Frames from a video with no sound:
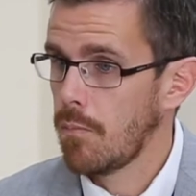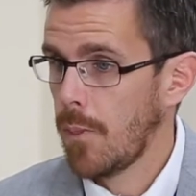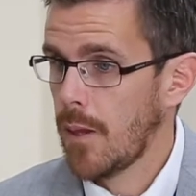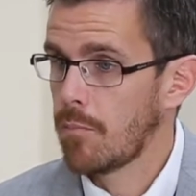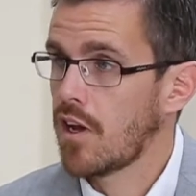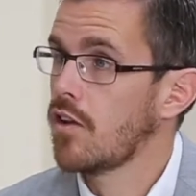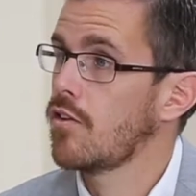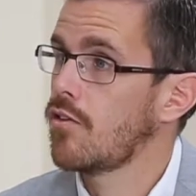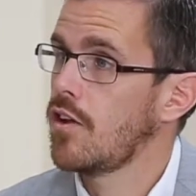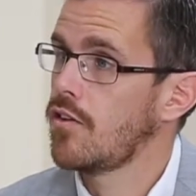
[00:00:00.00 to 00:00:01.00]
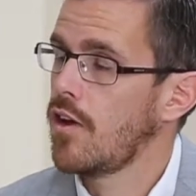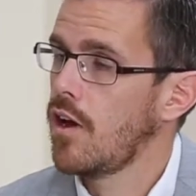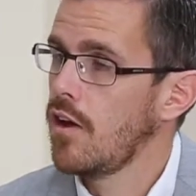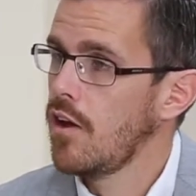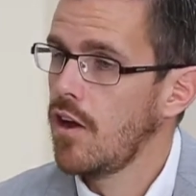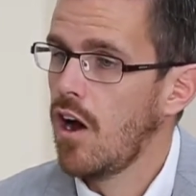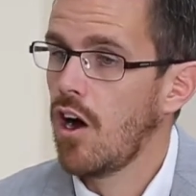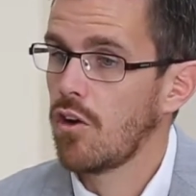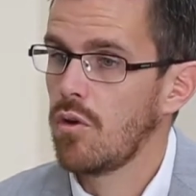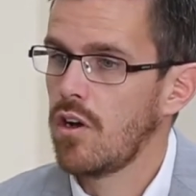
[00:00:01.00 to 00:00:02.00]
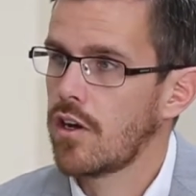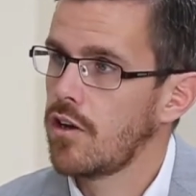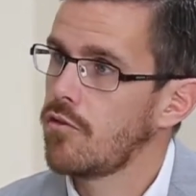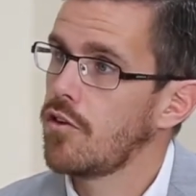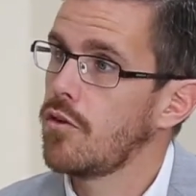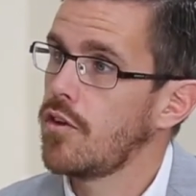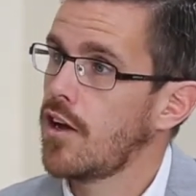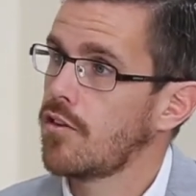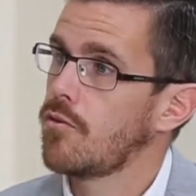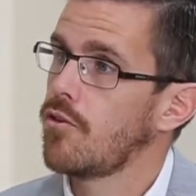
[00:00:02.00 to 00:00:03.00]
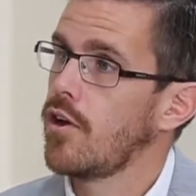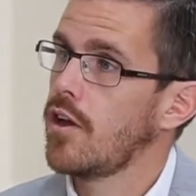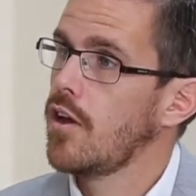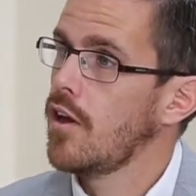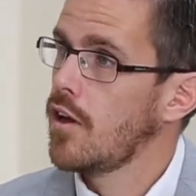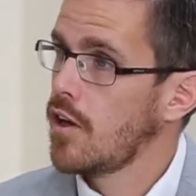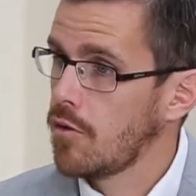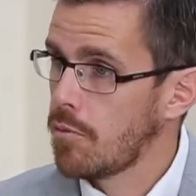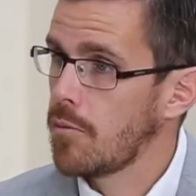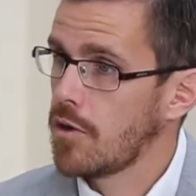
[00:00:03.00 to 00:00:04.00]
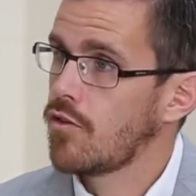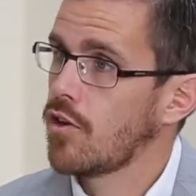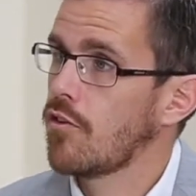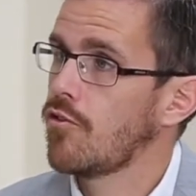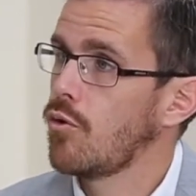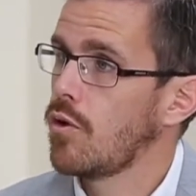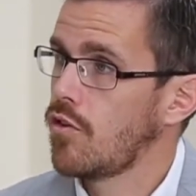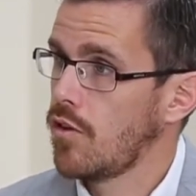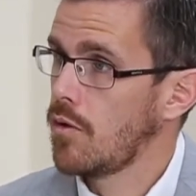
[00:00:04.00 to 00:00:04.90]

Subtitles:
and because of his hard work and enthusiasm for it, he's very much took it forward to the